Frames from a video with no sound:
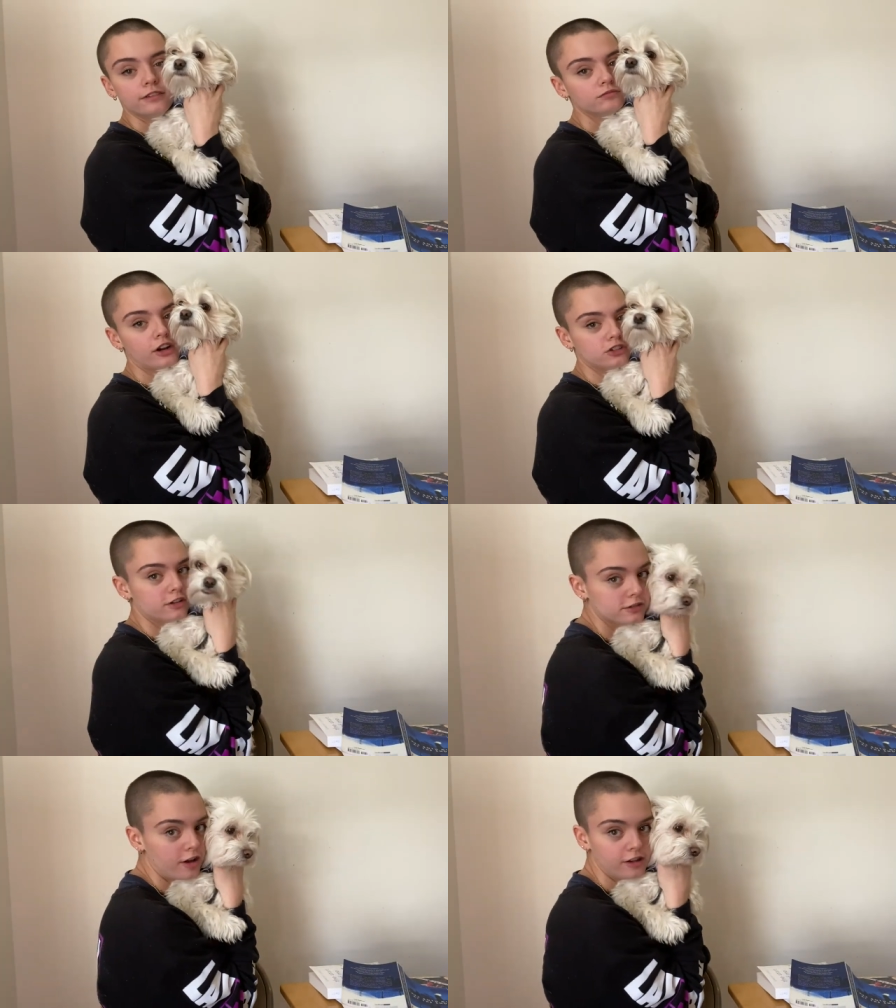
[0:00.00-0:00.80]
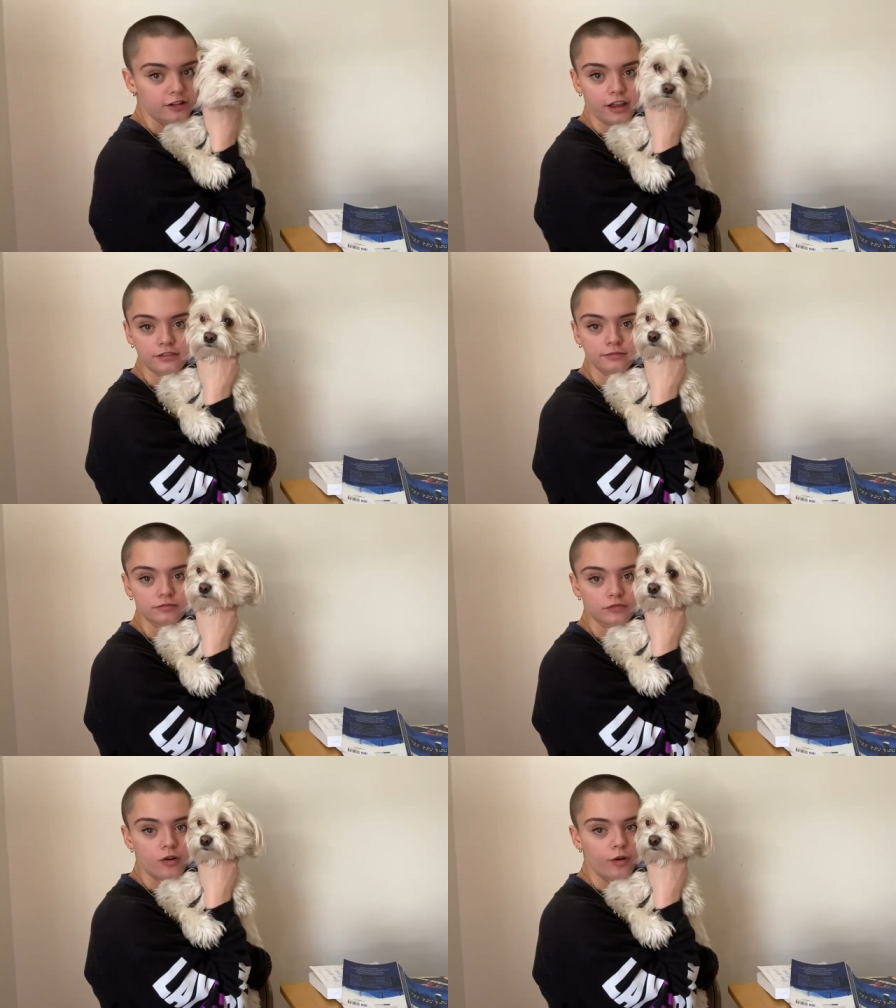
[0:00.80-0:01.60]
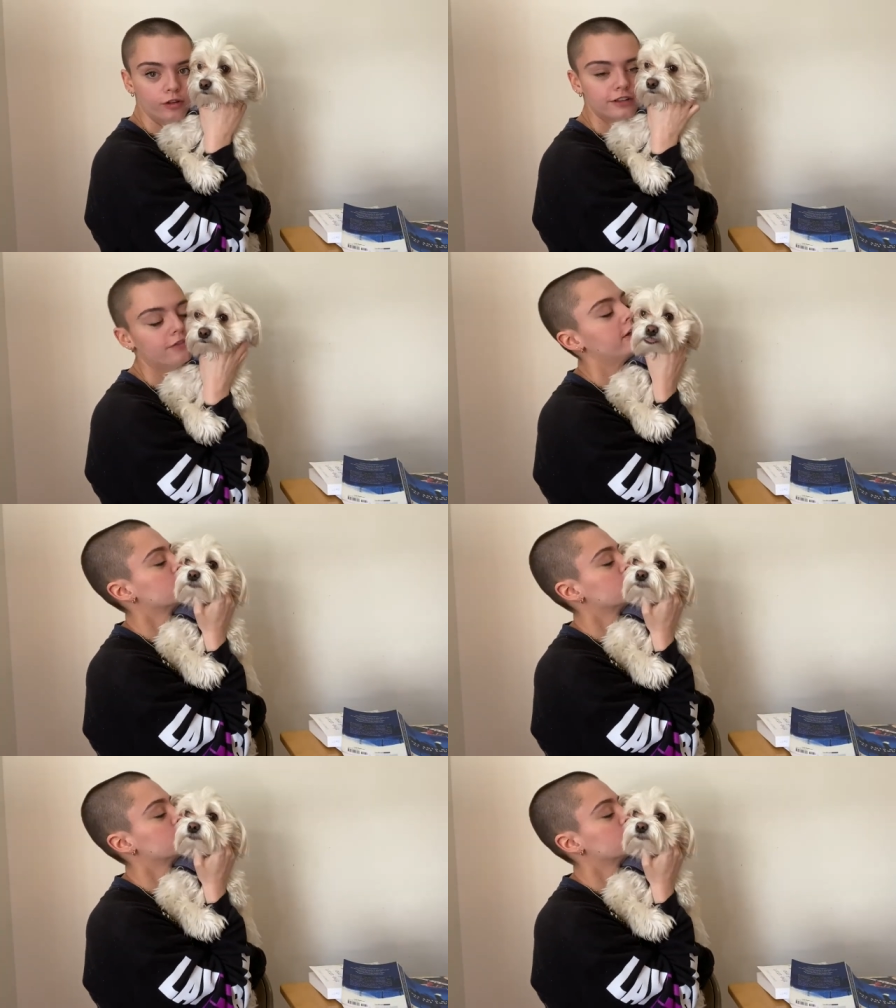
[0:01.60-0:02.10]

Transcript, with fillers: there she is. Hi, Lily. Oh, look at that face.